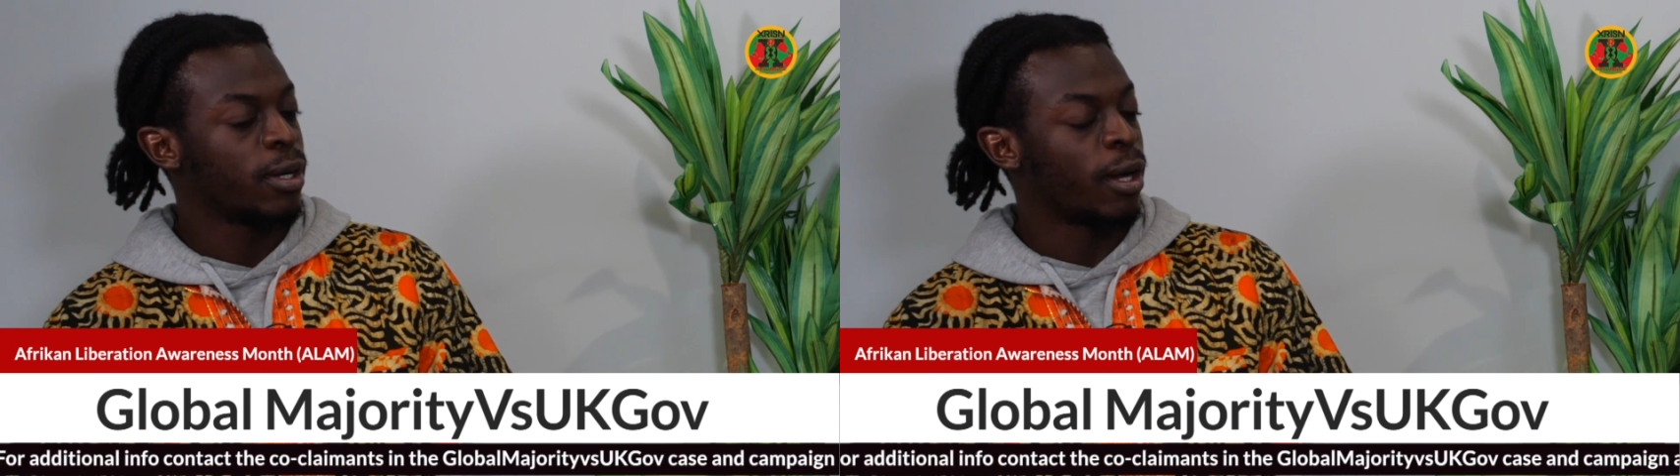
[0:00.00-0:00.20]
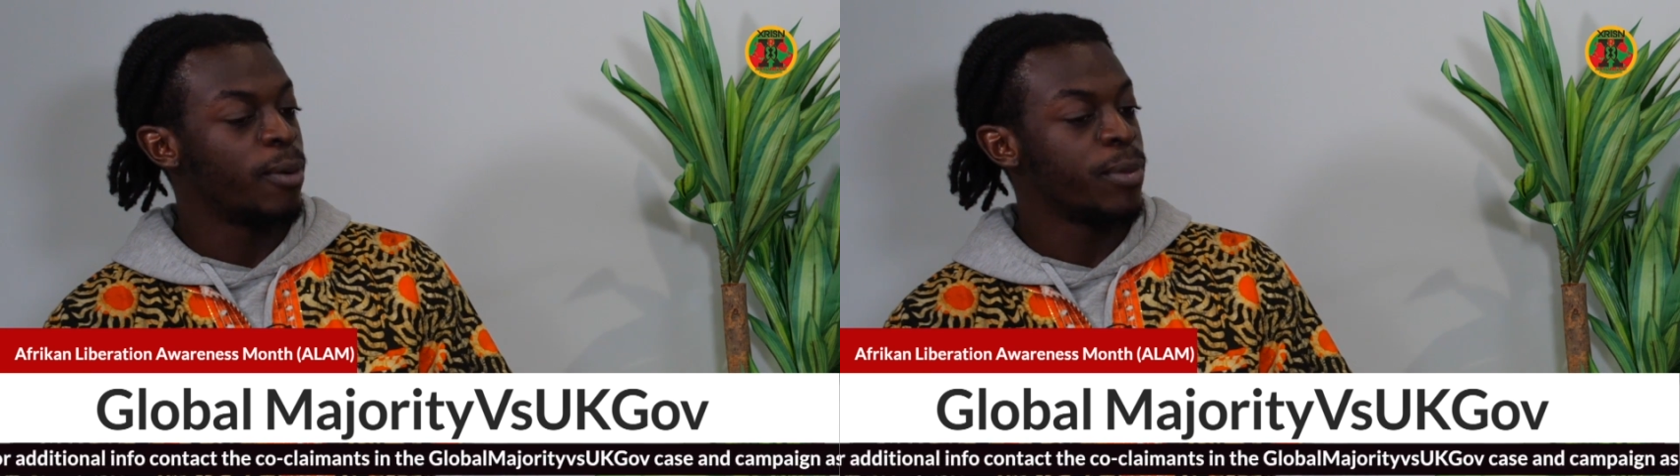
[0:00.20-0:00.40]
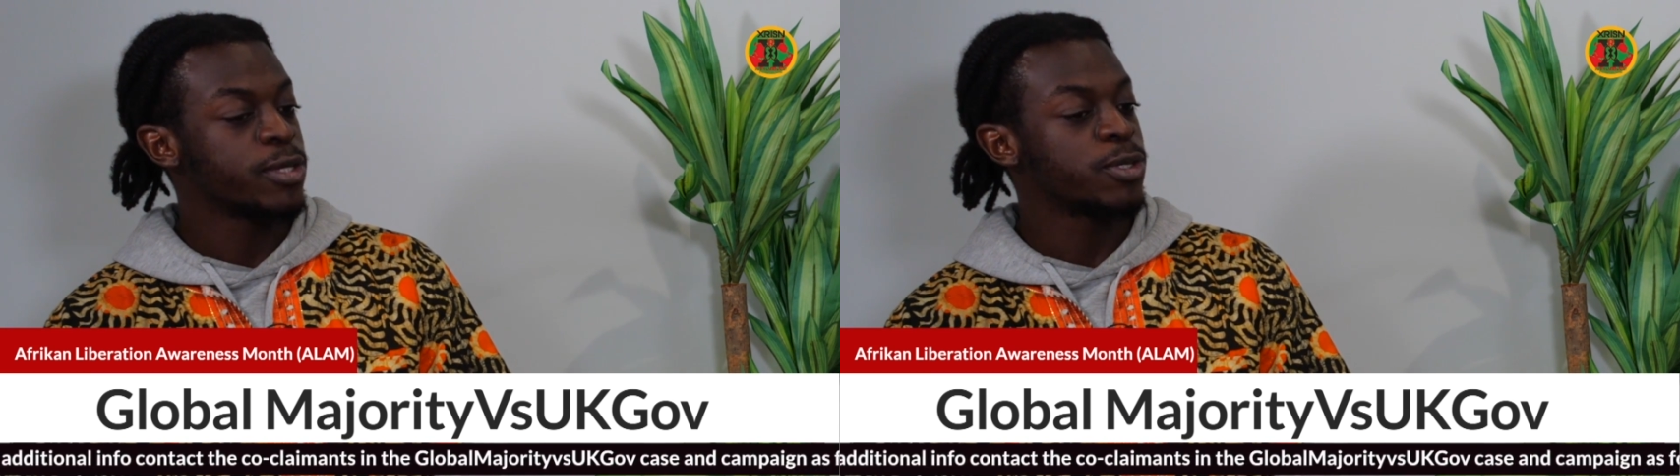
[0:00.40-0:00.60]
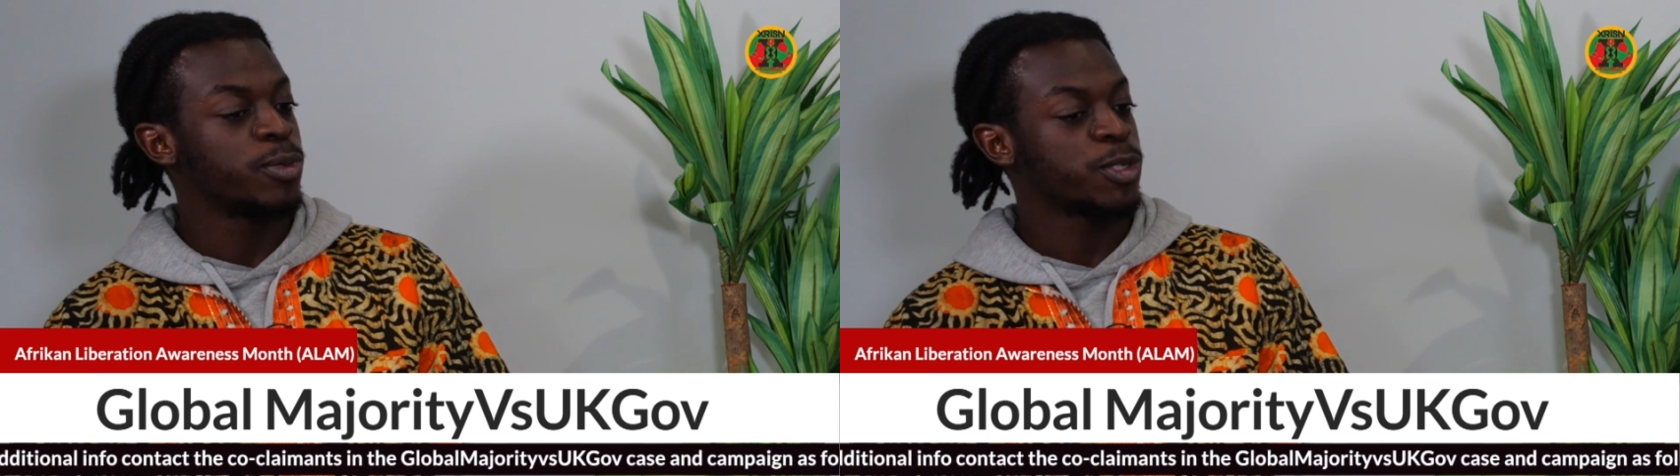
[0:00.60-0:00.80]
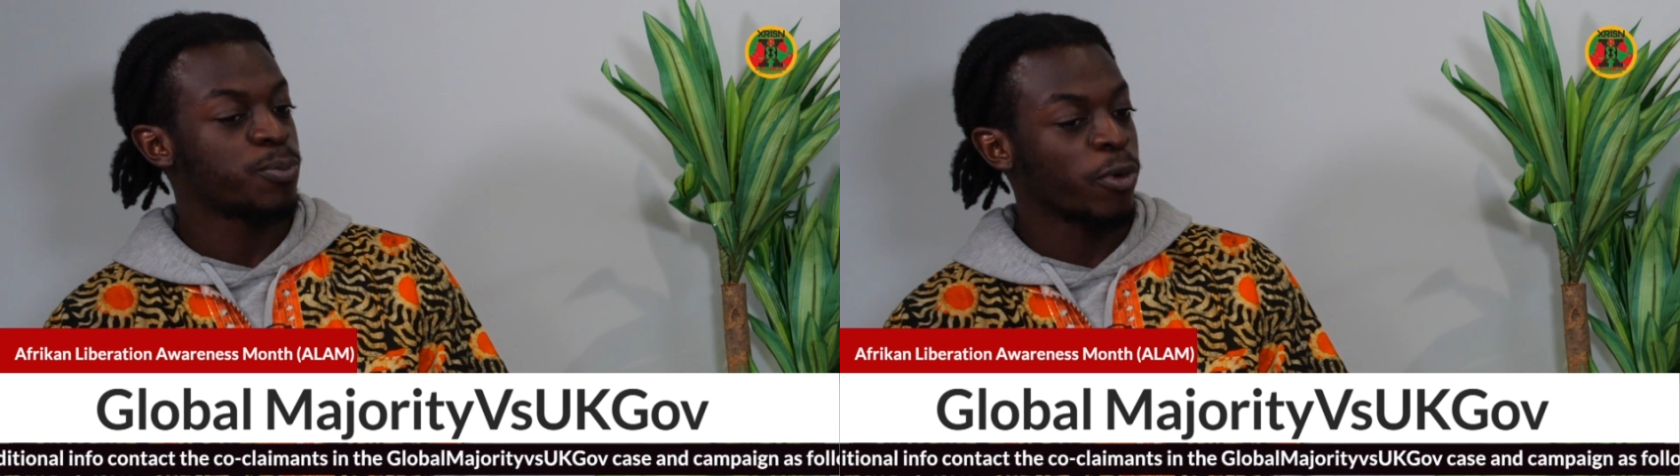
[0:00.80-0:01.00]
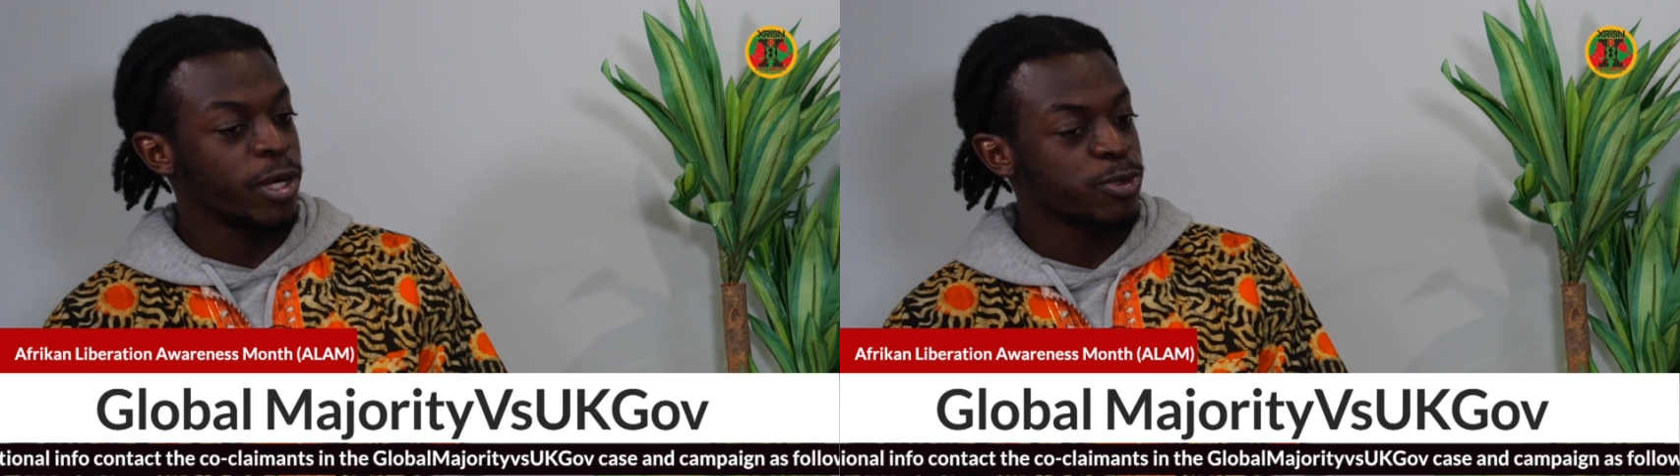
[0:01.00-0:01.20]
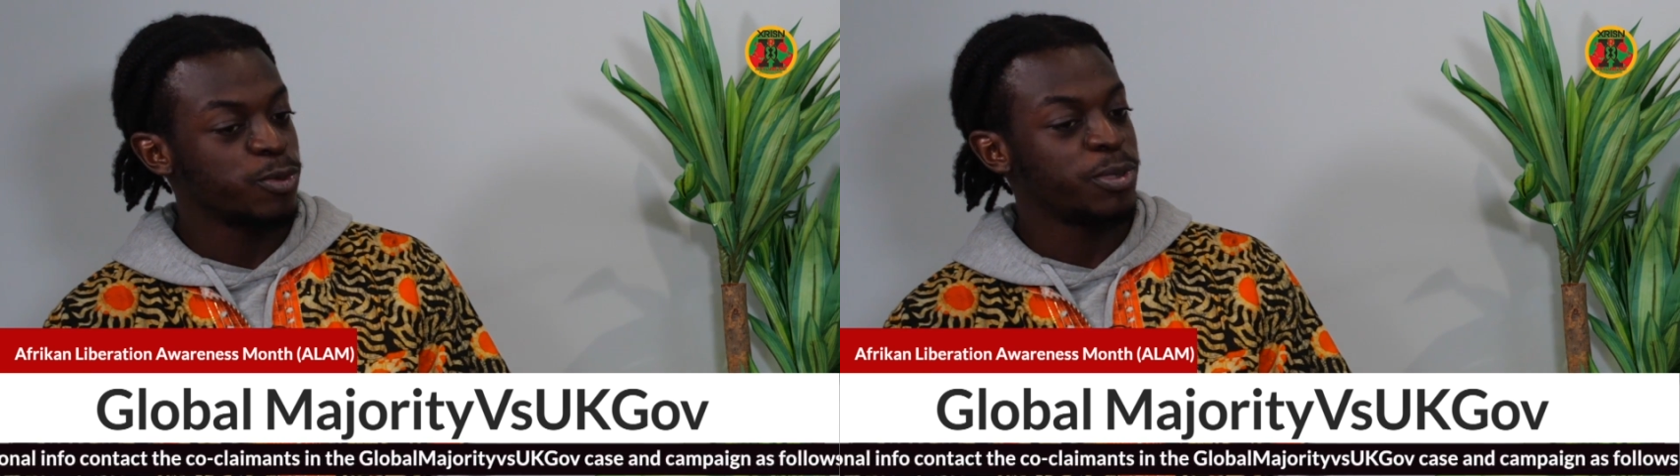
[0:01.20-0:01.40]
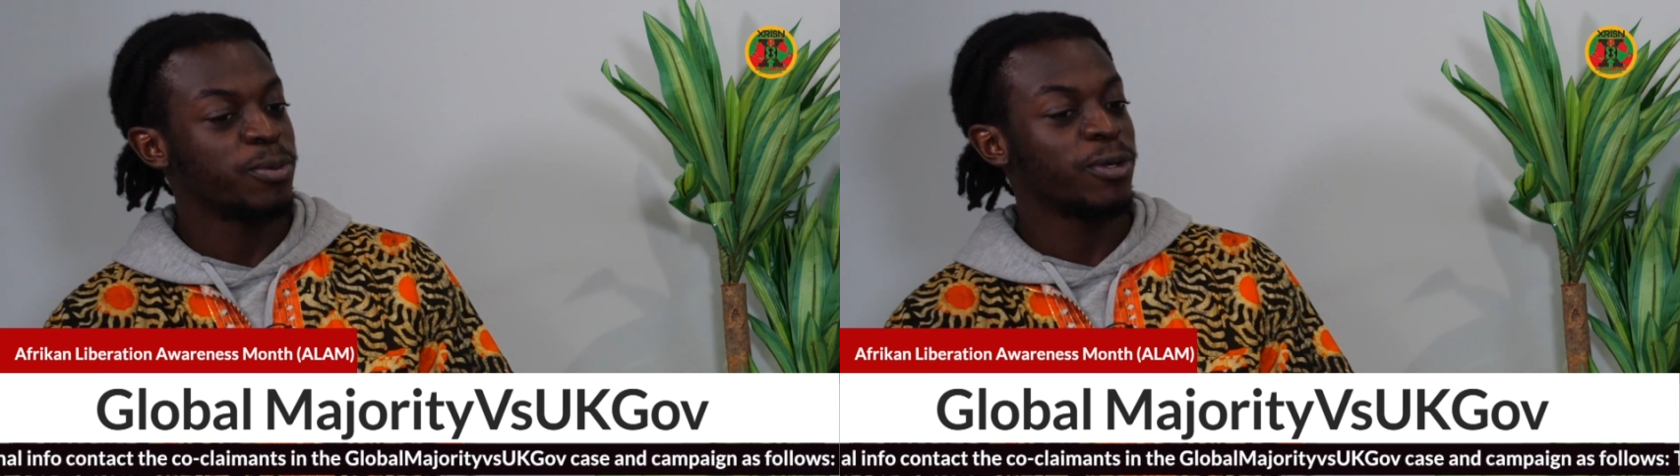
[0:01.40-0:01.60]
I met some inspirational
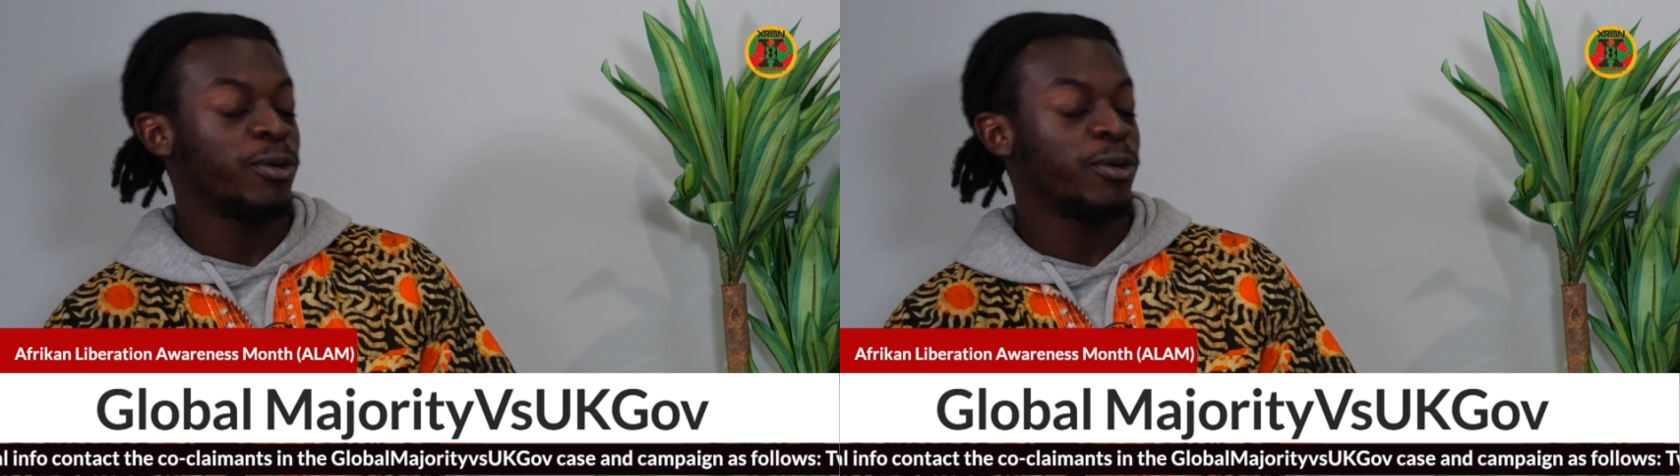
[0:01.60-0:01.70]
people